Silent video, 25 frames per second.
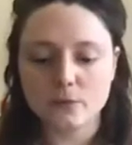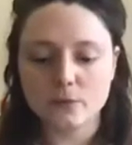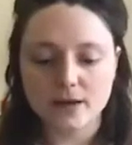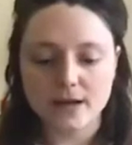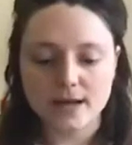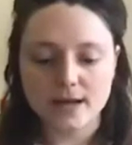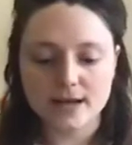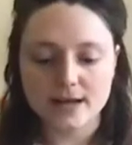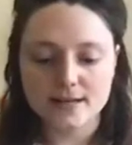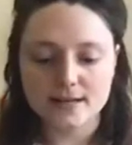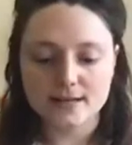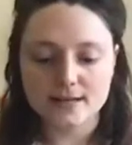
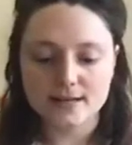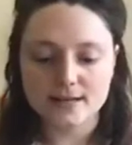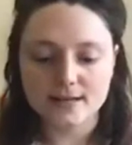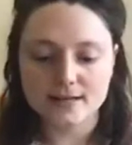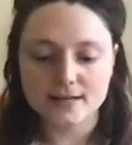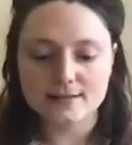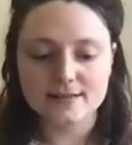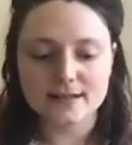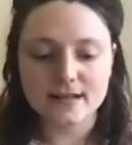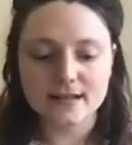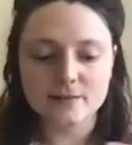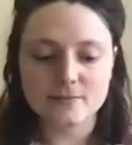And
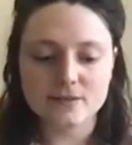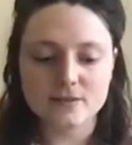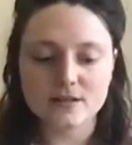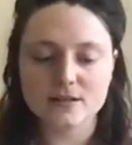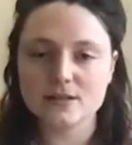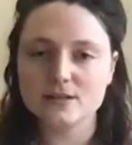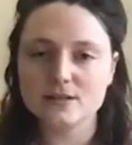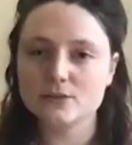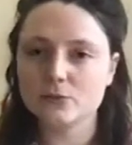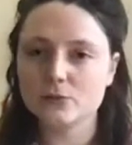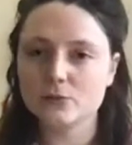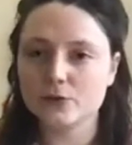in 10
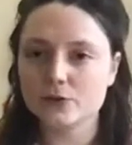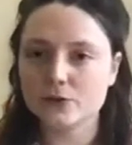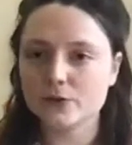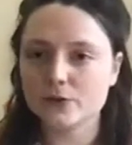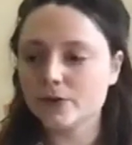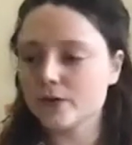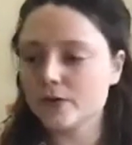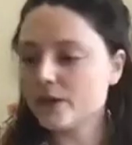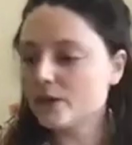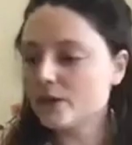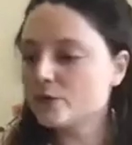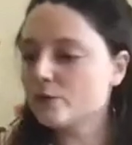minutes or
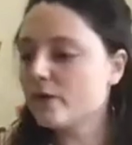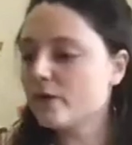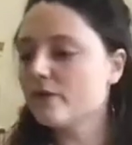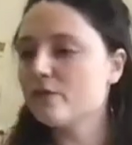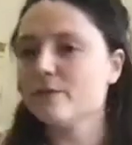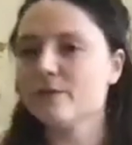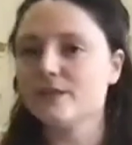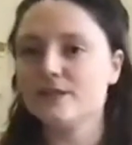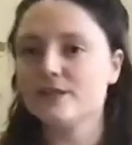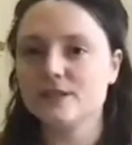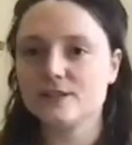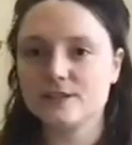12
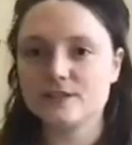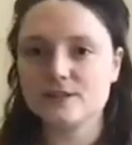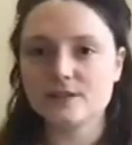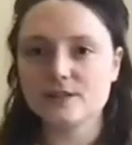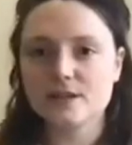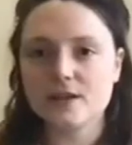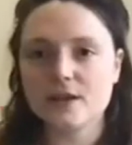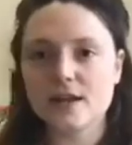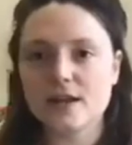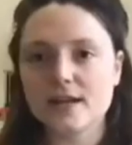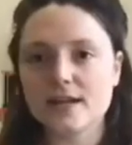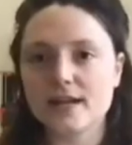minutes,
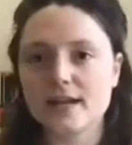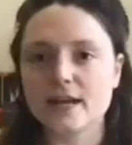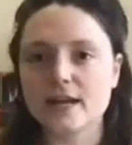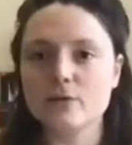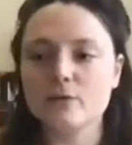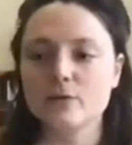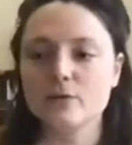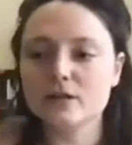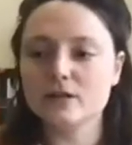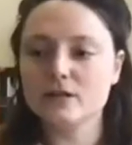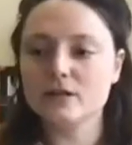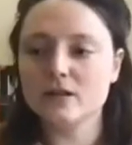Kate
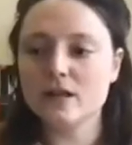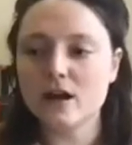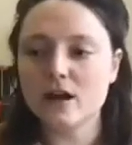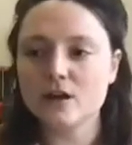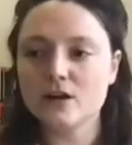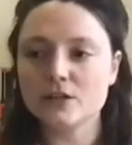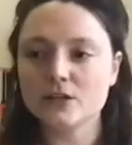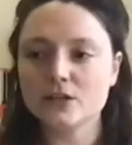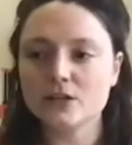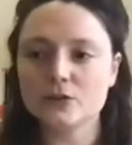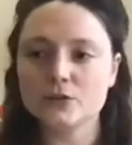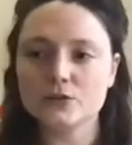will allow
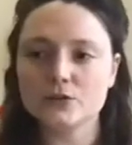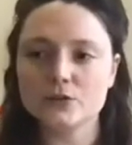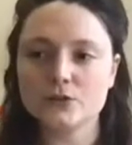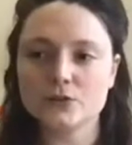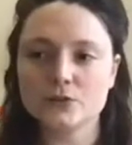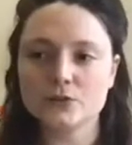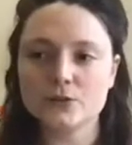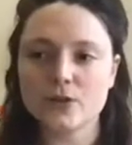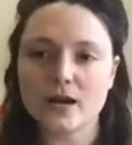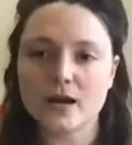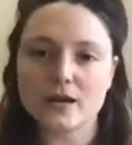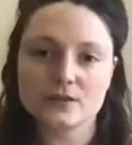you
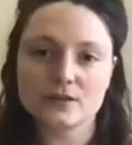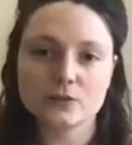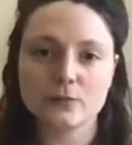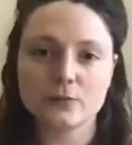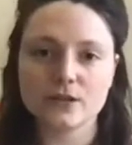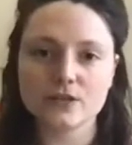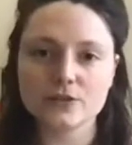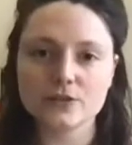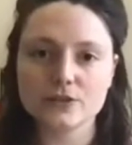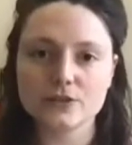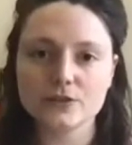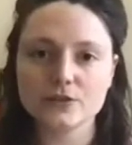to ask
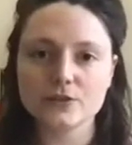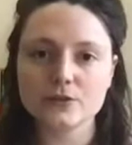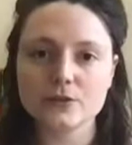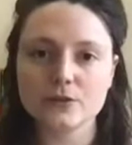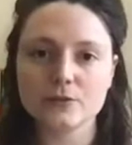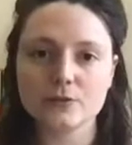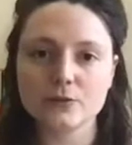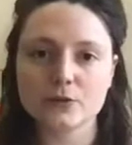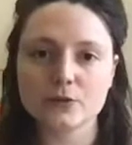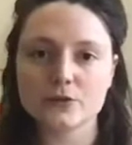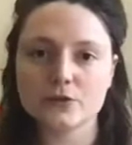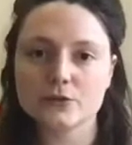questions. So
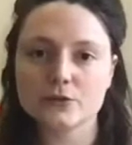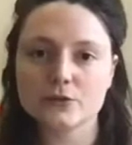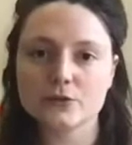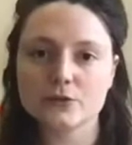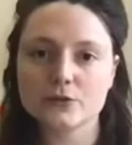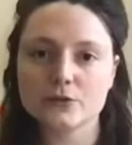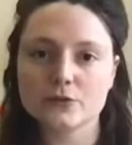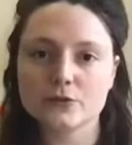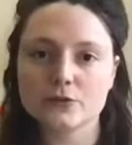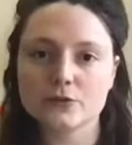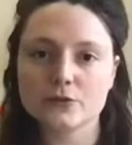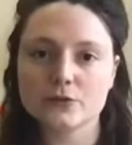if you're
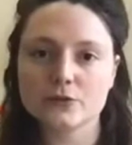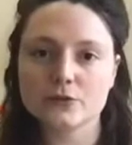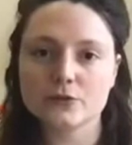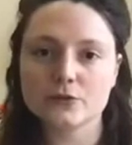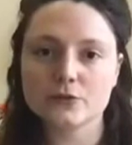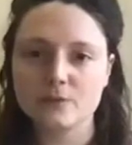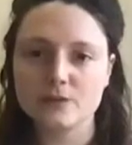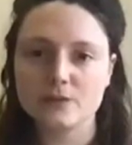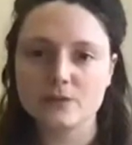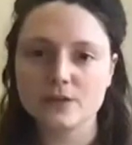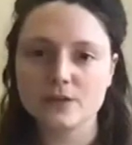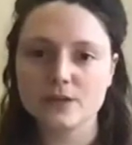struggling with
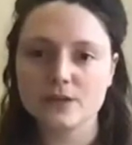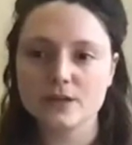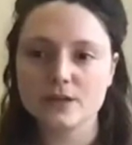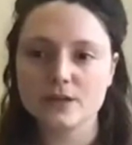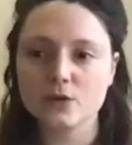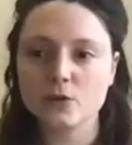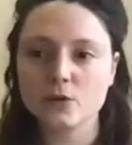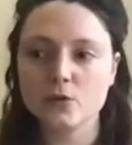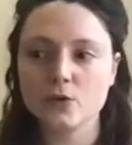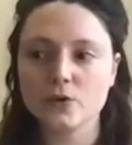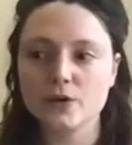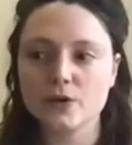
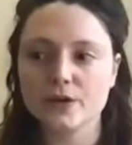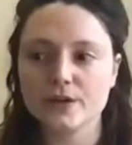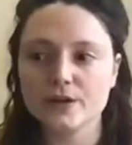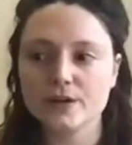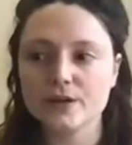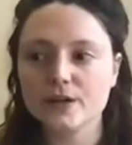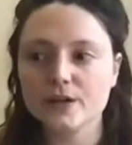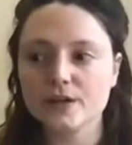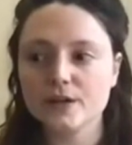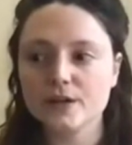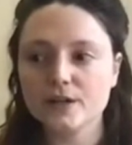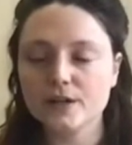something
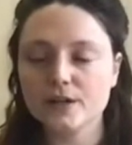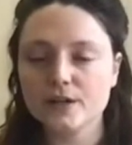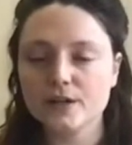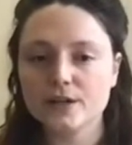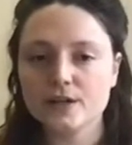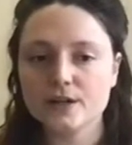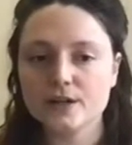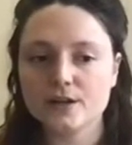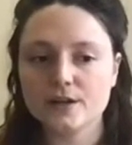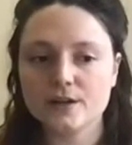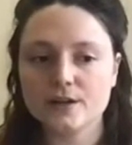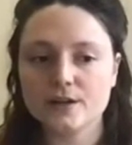or
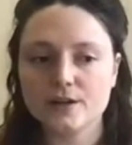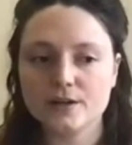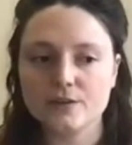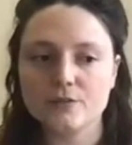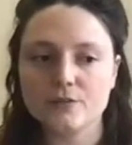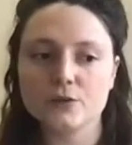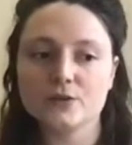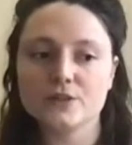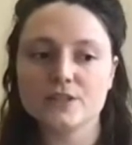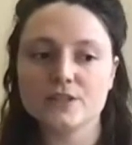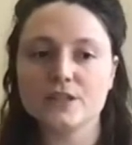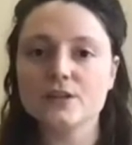uh,
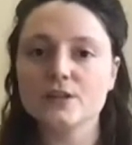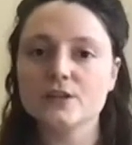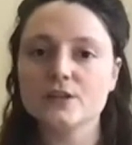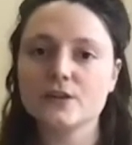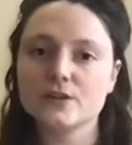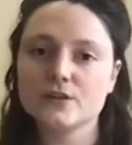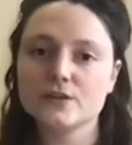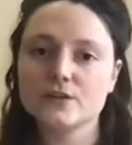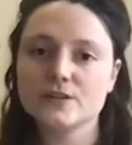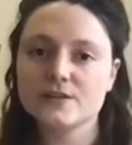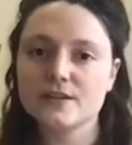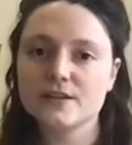if you didn't
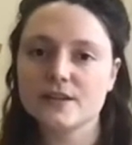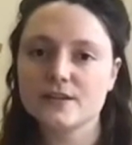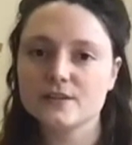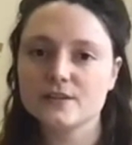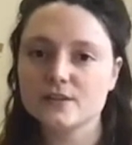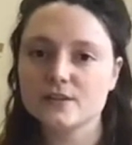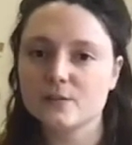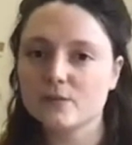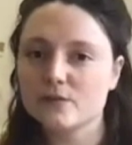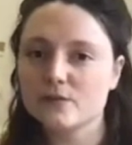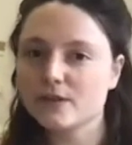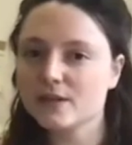understand
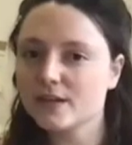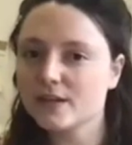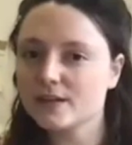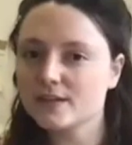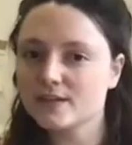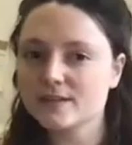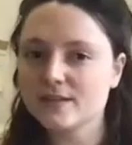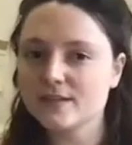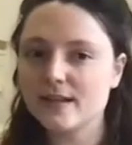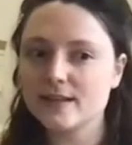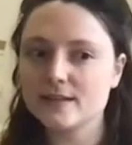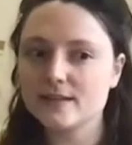something I
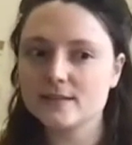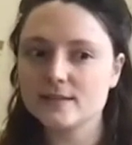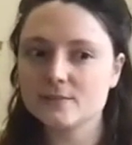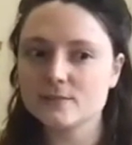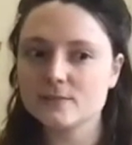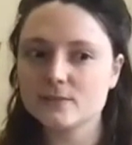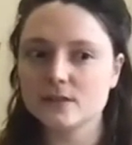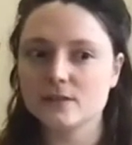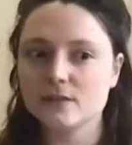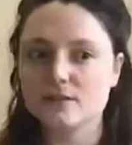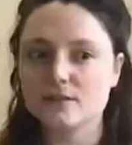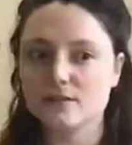said,
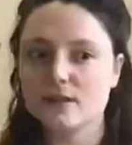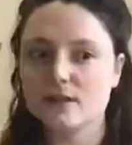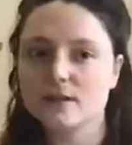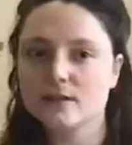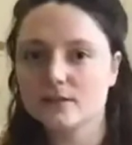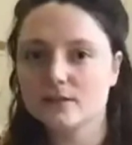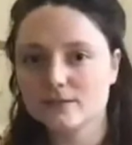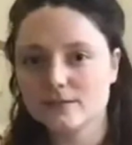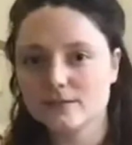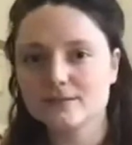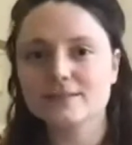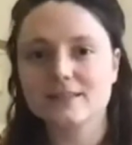because that
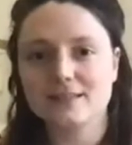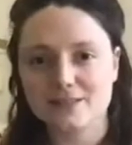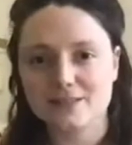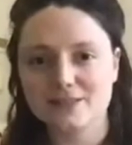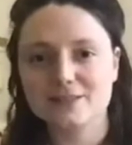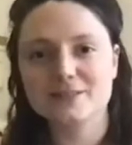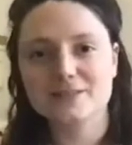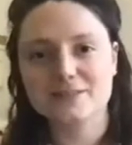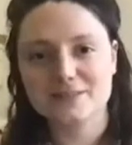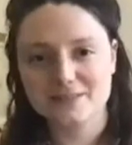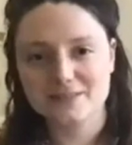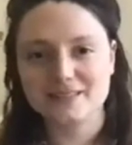that
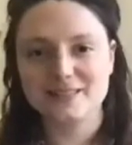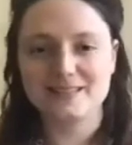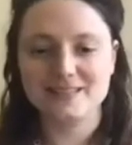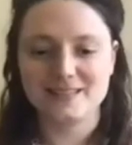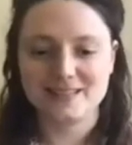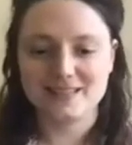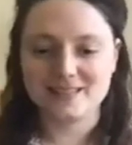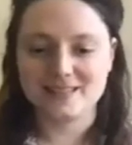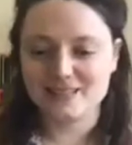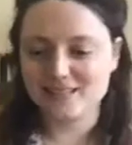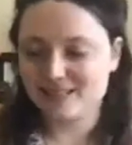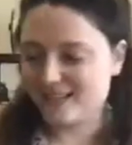could, that
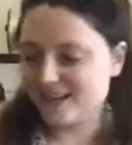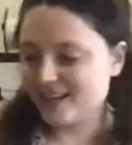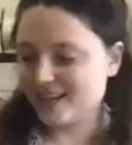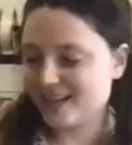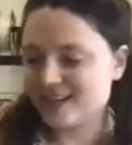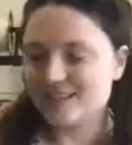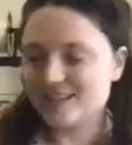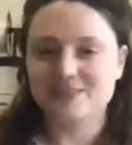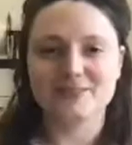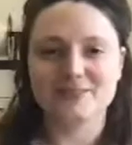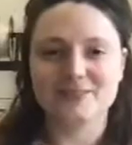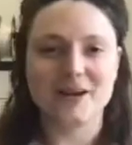is
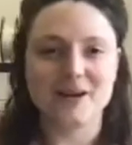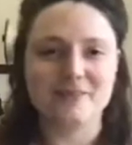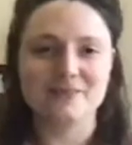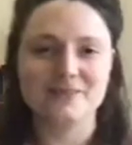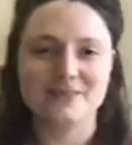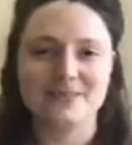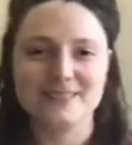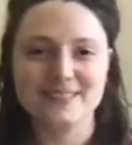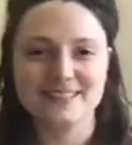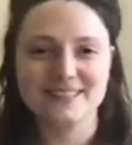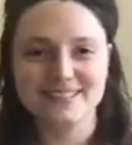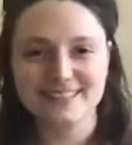likely to
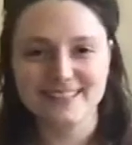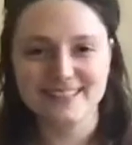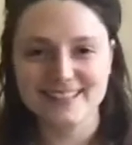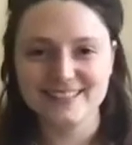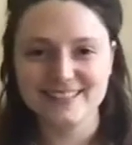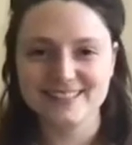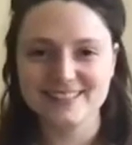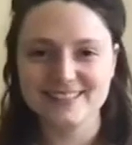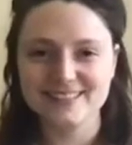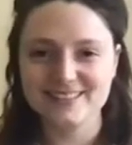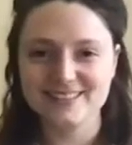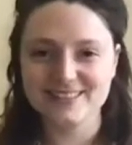happen,
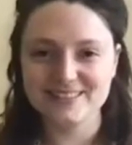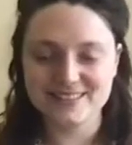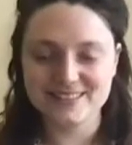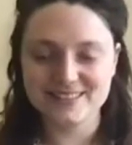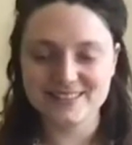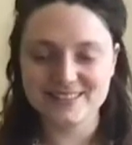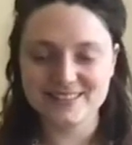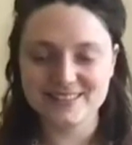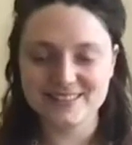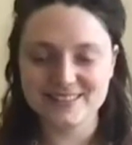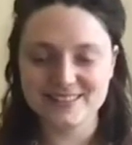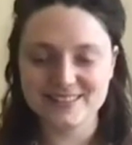then just
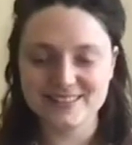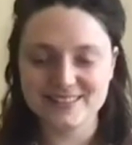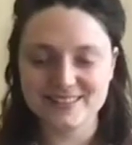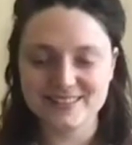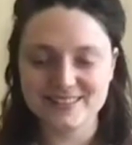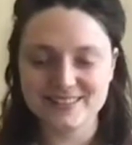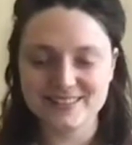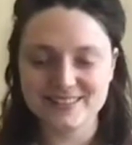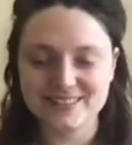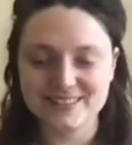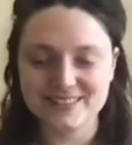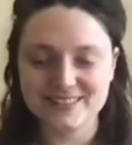yeah,
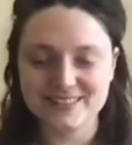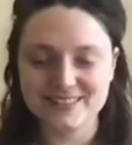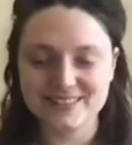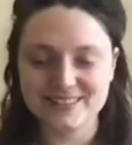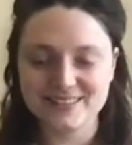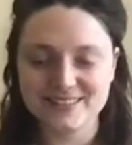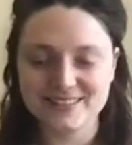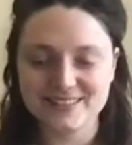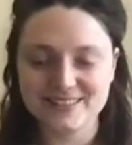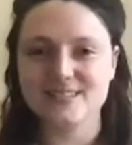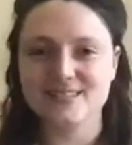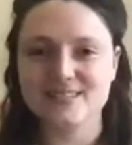don't do not
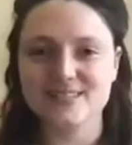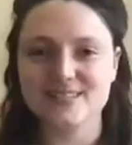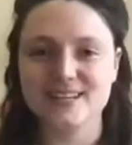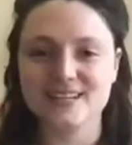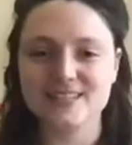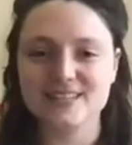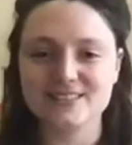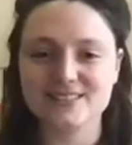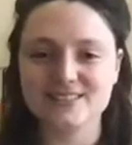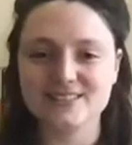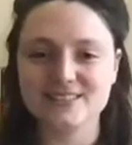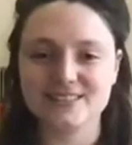
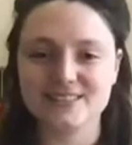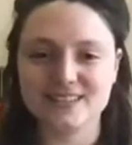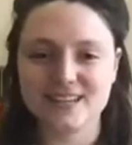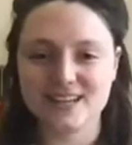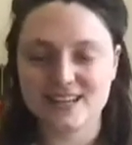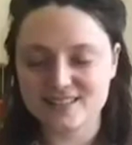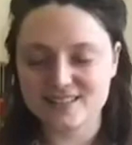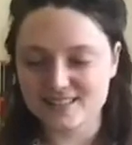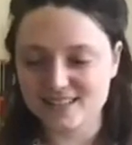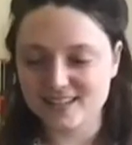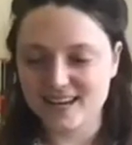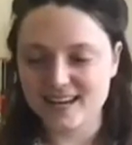hesitate to
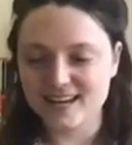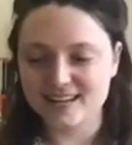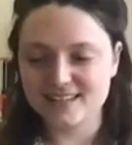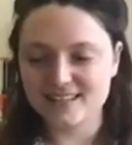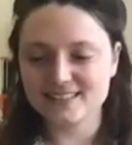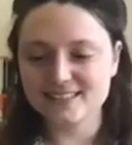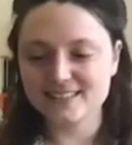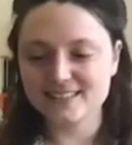ask Kate.